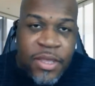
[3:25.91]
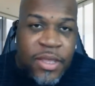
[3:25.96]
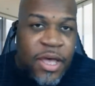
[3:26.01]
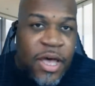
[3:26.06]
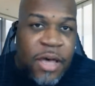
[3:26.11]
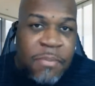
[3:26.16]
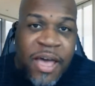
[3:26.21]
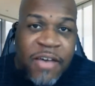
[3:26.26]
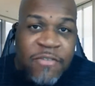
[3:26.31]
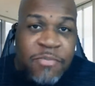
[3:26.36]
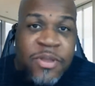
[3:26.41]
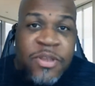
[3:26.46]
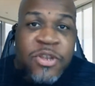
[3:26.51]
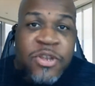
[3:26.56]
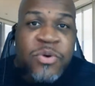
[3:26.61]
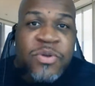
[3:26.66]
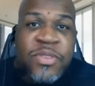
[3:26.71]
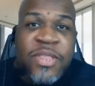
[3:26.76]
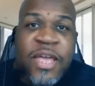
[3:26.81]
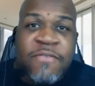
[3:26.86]
I've been
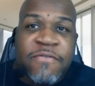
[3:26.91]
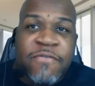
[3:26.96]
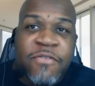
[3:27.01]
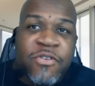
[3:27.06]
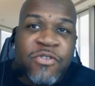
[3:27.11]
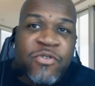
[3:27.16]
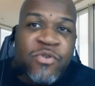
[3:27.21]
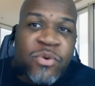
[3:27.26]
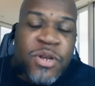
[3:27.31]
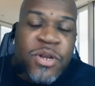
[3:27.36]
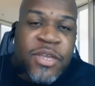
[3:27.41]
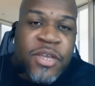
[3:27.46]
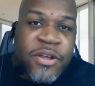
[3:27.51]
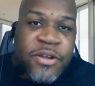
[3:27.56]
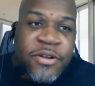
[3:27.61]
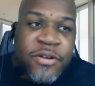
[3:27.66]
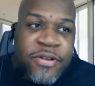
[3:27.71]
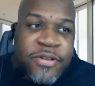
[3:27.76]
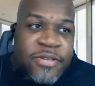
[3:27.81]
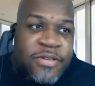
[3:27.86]
doing that for 20
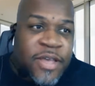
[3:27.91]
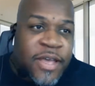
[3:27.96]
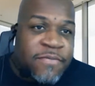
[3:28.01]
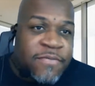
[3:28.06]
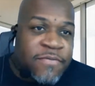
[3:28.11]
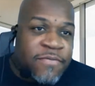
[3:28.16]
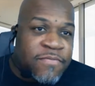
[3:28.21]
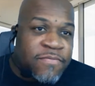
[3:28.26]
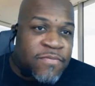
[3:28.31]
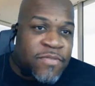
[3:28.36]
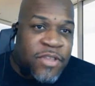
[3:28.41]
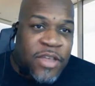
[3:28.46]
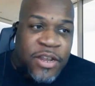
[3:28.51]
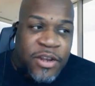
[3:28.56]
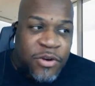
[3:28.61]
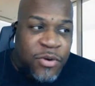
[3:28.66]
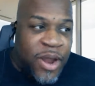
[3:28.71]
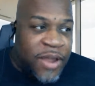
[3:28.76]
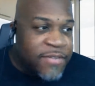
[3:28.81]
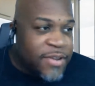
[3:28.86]
years. I've done
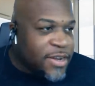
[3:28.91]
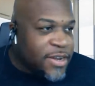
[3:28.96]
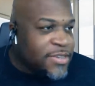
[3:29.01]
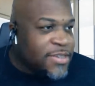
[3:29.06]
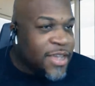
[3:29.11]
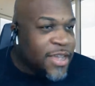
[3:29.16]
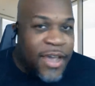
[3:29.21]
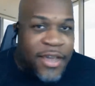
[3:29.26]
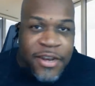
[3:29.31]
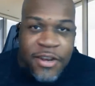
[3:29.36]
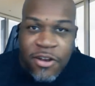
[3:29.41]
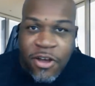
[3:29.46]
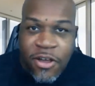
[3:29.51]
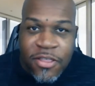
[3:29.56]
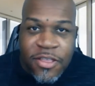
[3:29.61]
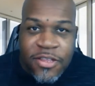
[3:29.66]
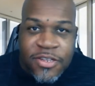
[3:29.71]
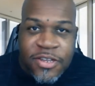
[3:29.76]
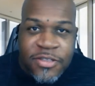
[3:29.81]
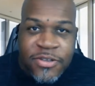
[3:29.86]
graphic design and all
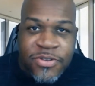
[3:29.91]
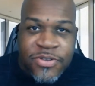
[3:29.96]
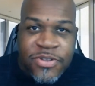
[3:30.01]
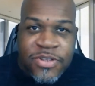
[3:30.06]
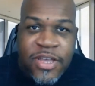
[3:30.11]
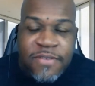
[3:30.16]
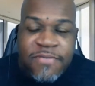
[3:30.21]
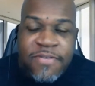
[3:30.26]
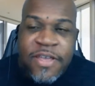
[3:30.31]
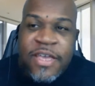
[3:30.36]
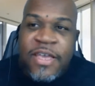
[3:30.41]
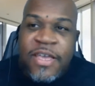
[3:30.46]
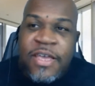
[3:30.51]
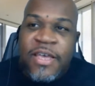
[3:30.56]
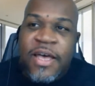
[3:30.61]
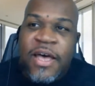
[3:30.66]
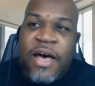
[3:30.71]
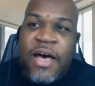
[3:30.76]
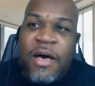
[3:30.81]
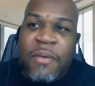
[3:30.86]
this other stuff,
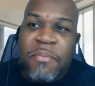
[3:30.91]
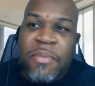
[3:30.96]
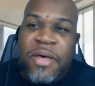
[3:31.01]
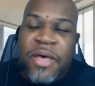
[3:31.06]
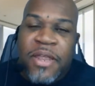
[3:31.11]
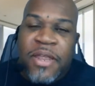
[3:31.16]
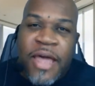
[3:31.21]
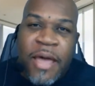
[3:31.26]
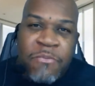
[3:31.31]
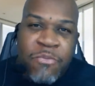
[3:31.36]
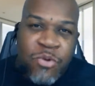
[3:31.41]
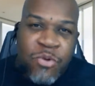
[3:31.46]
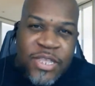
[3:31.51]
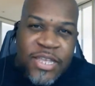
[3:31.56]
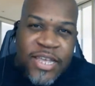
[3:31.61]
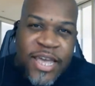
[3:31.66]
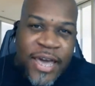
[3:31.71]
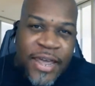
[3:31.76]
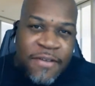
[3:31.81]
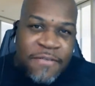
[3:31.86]
but I'm really
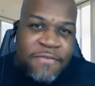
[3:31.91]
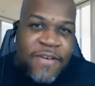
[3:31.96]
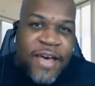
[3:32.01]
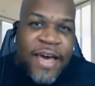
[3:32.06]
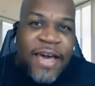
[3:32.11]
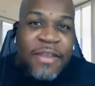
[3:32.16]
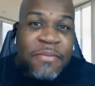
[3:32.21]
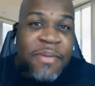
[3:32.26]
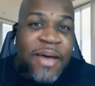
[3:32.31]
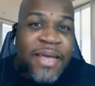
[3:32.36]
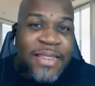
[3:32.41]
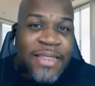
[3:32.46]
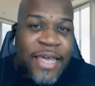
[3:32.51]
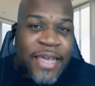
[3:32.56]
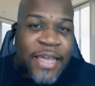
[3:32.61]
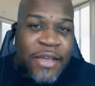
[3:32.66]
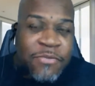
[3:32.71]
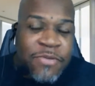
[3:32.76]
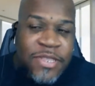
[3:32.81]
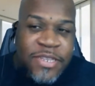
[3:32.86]
kind of finding my
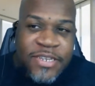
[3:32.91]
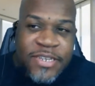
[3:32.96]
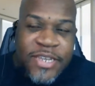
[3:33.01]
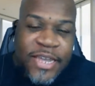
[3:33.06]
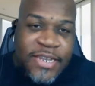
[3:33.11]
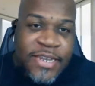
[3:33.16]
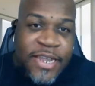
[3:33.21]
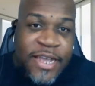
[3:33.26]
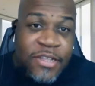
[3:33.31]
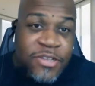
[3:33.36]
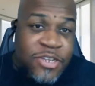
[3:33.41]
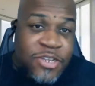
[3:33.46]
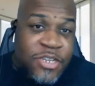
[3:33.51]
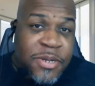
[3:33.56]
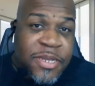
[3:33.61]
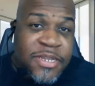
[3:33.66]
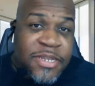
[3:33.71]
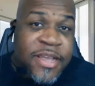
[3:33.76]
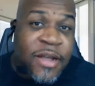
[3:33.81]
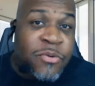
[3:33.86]
lane with the technology
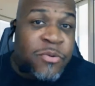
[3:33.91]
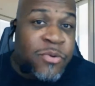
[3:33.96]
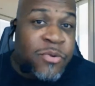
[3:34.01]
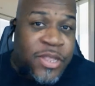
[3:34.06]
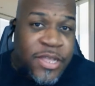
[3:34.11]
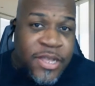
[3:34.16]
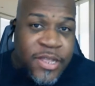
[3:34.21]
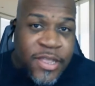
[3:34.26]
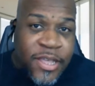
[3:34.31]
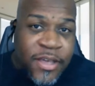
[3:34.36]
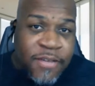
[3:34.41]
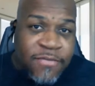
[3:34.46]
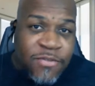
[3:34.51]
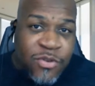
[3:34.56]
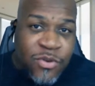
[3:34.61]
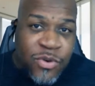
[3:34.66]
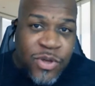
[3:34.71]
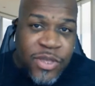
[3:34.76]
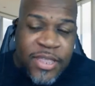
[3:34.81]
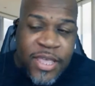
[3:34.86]
because I really love
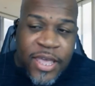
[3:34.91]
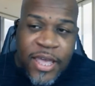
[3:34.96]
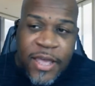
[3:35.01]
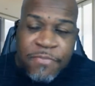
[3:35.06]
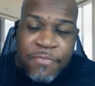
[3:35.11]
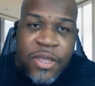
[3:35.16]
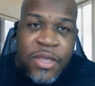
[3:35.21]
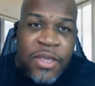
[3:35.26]
doing that.